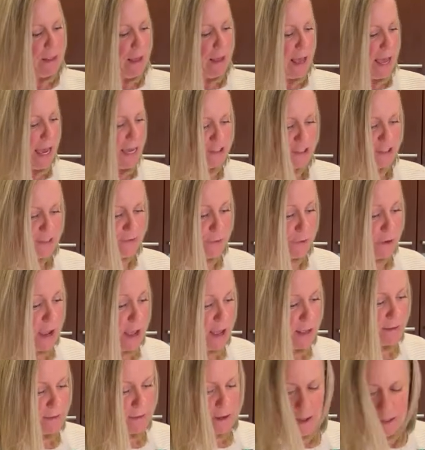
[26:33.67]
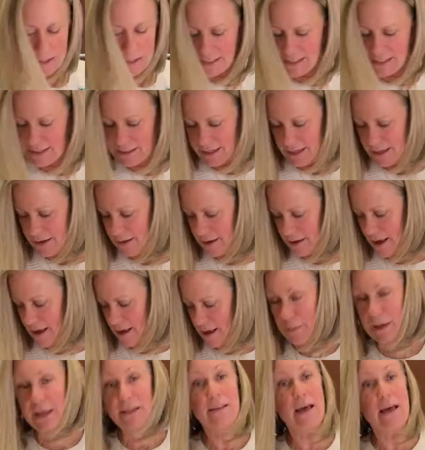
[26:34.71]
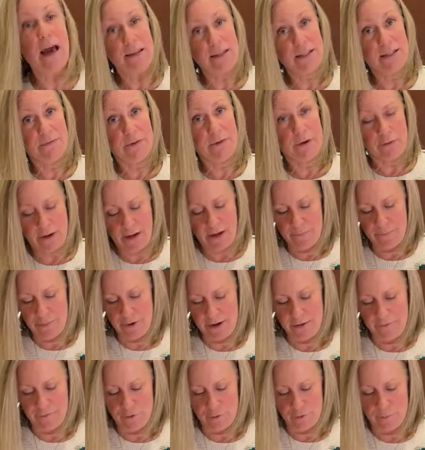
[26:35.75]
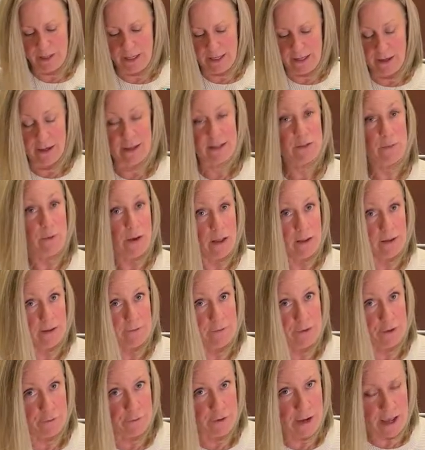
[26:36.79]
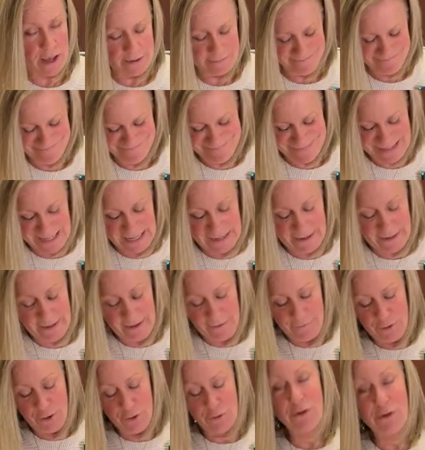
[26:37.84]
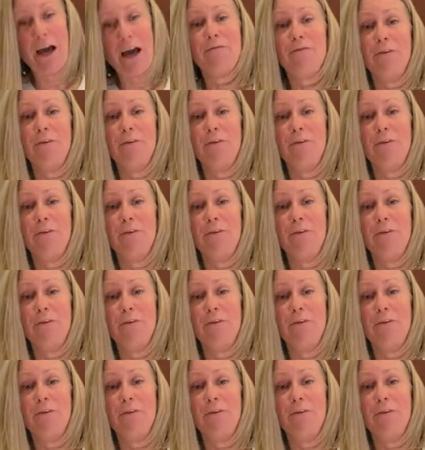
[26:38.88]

I just forgot, honestly, and that is very on brand for me as well if you're not